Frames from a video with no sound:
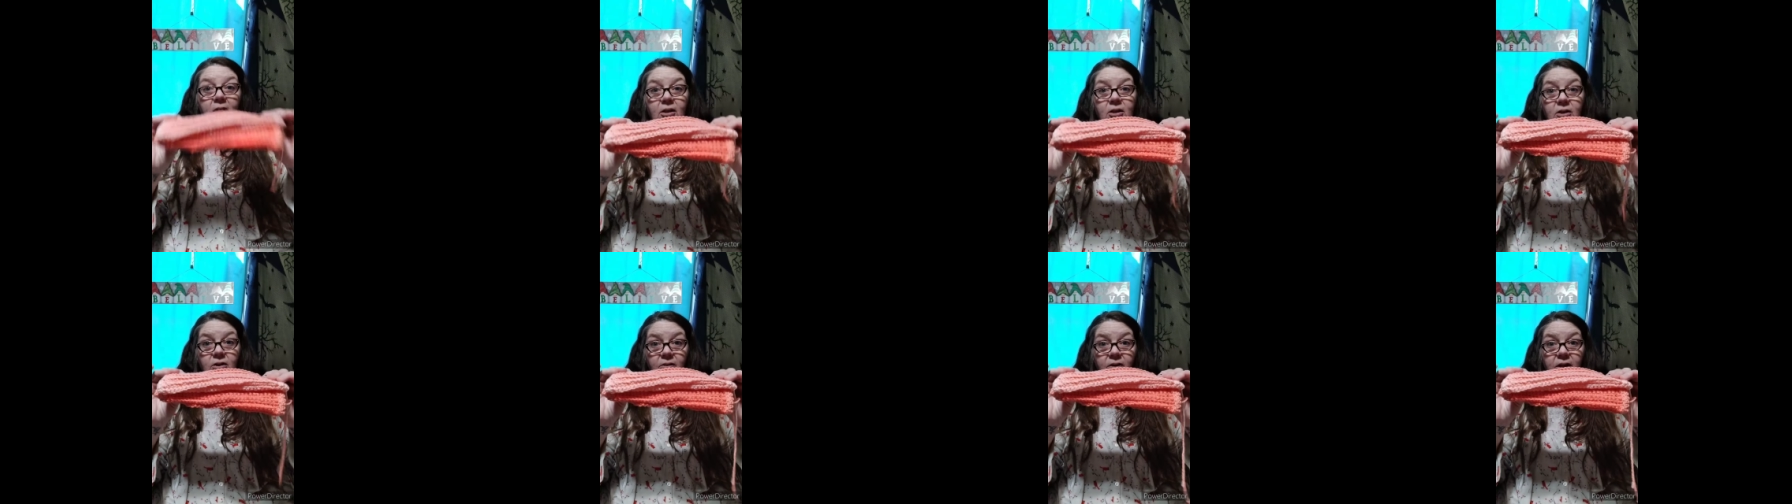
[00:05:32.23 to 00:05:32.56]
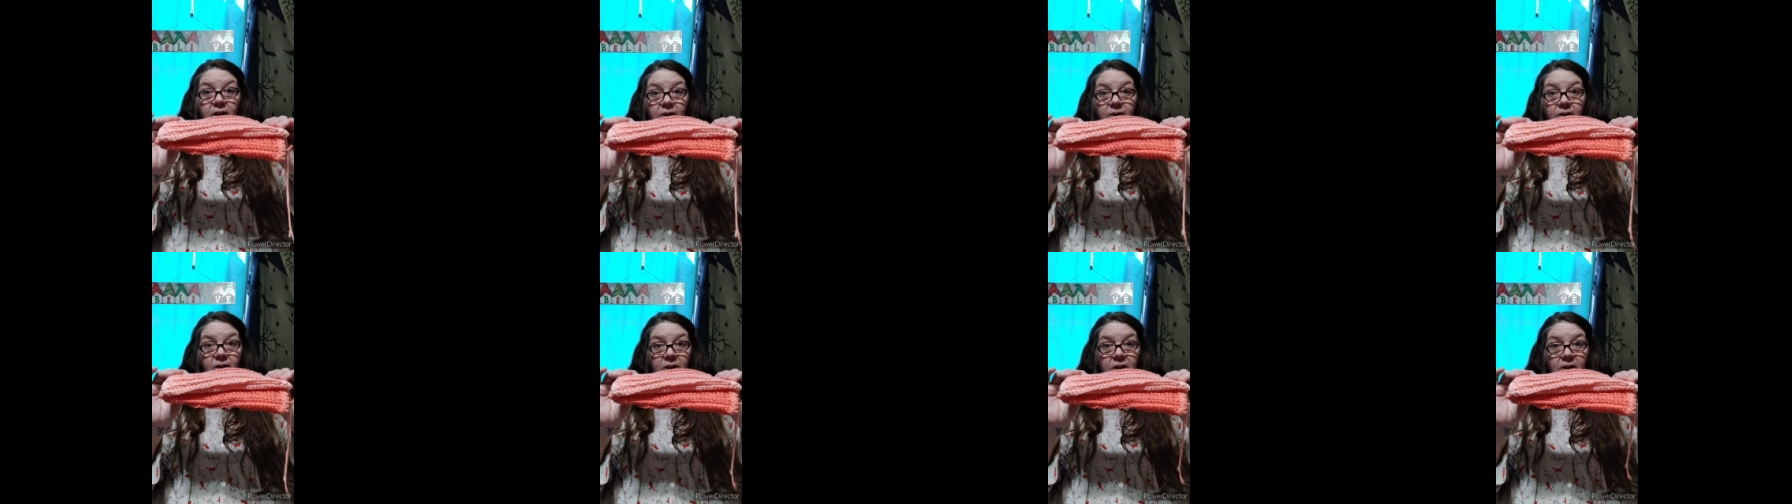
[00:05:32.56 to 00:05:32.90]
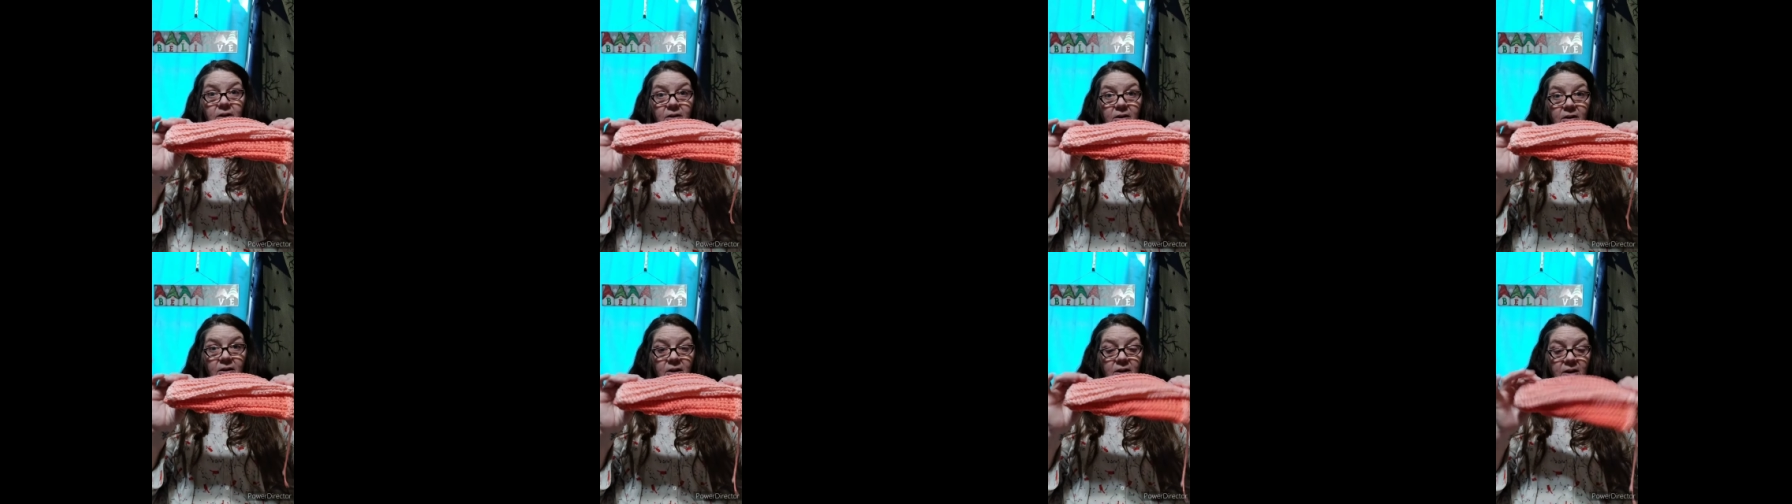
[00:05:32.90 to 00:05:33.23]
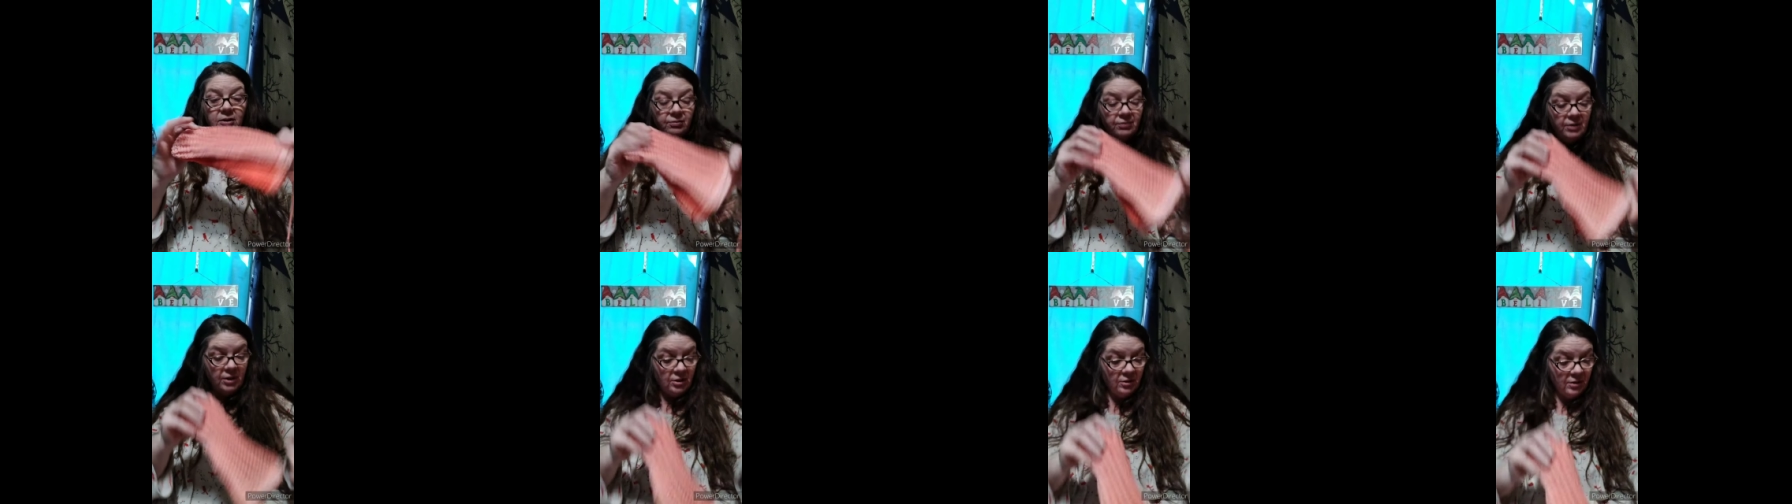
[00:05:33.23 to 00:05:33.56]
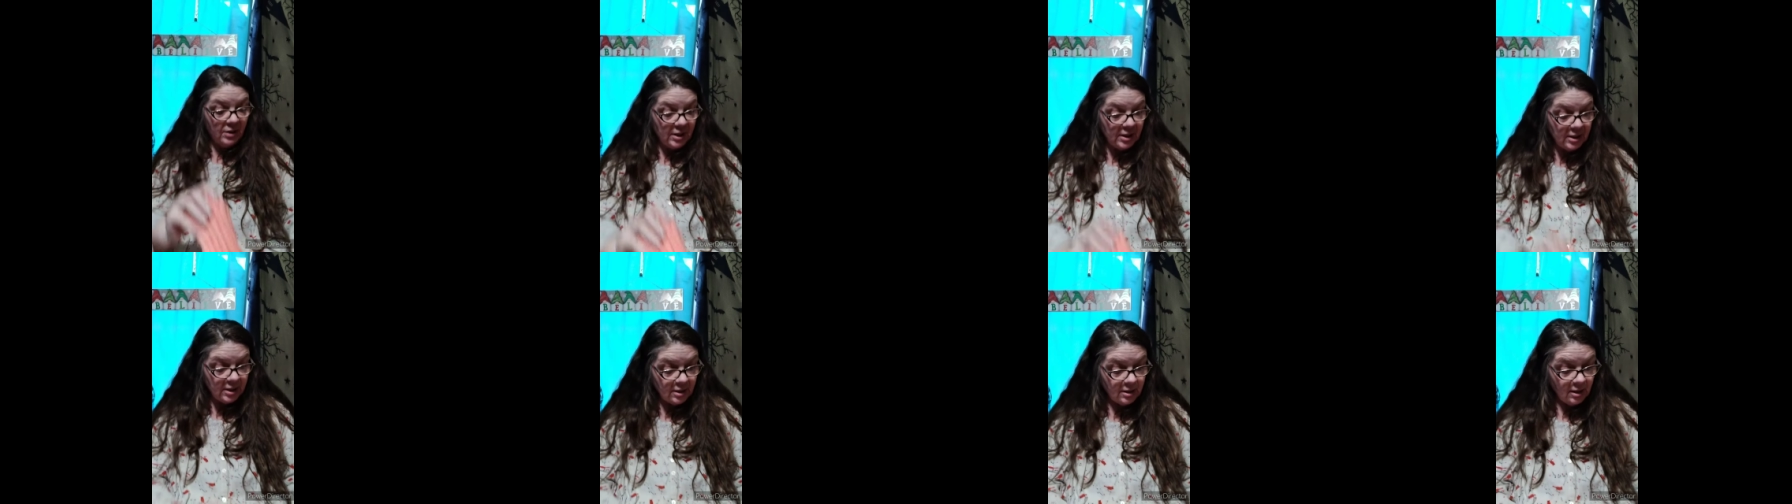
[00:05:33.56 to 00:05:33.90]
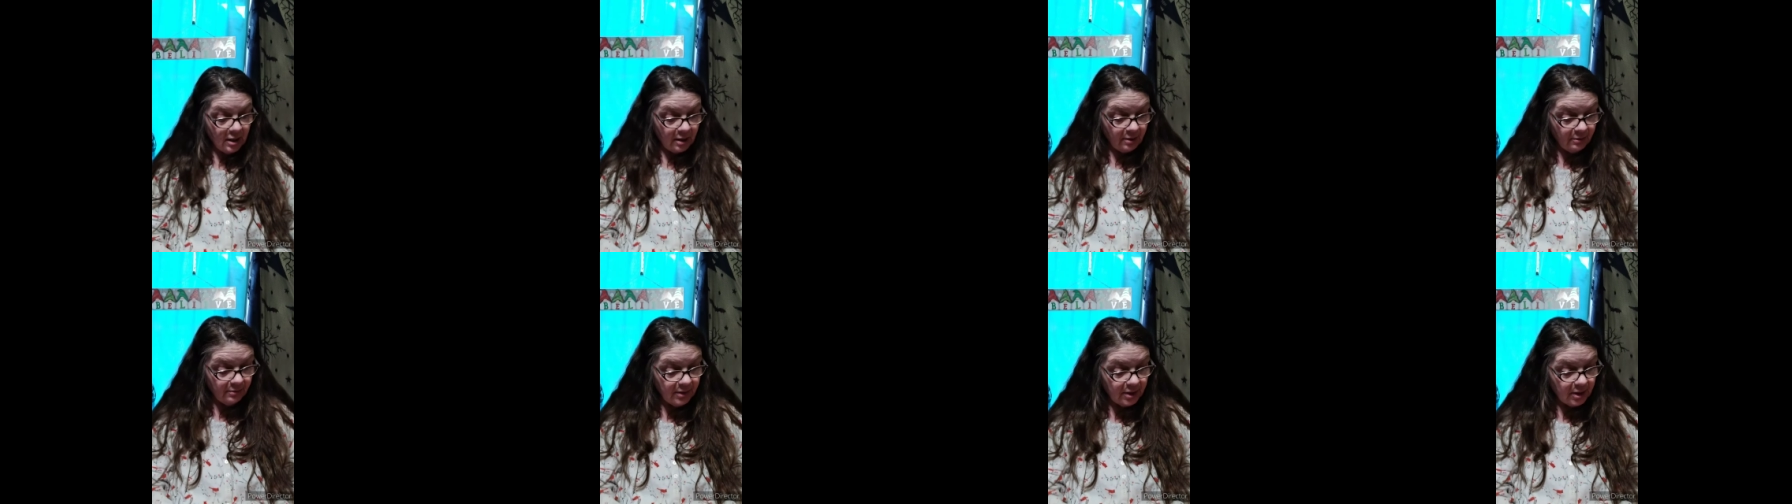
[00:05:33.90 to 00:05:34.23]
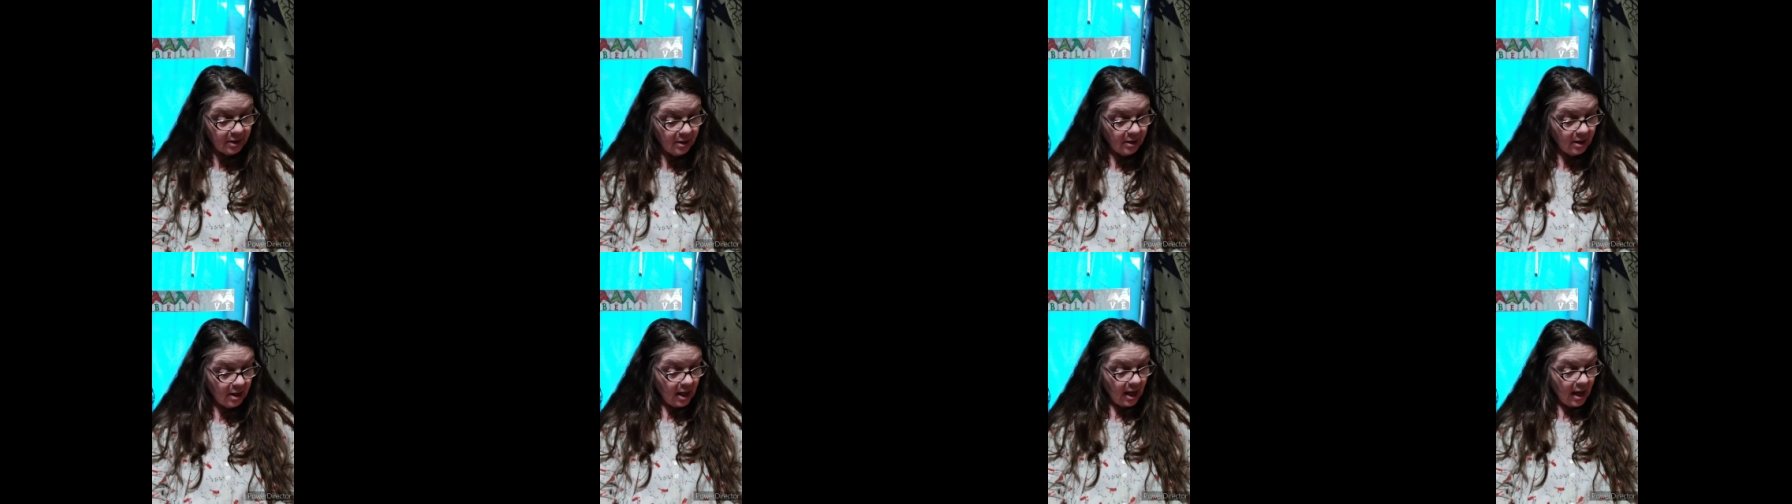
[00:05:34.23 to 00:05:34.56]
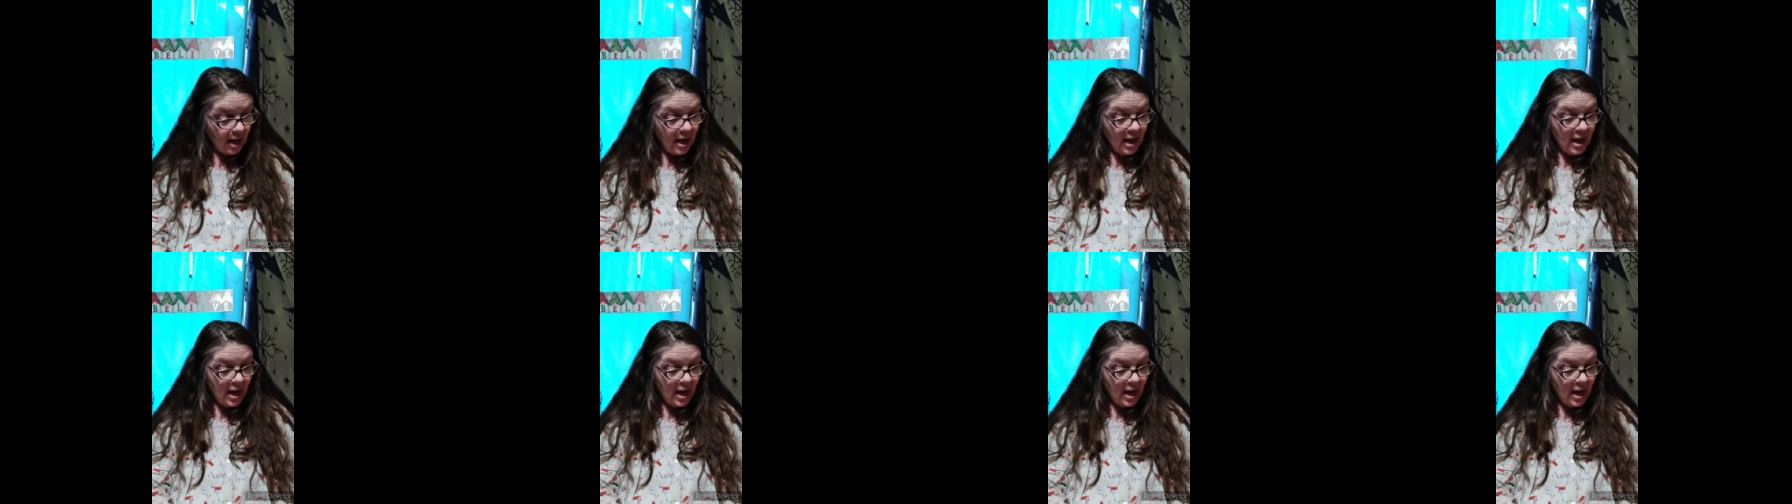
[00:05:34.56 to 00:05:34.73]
So there's the fingerless gloves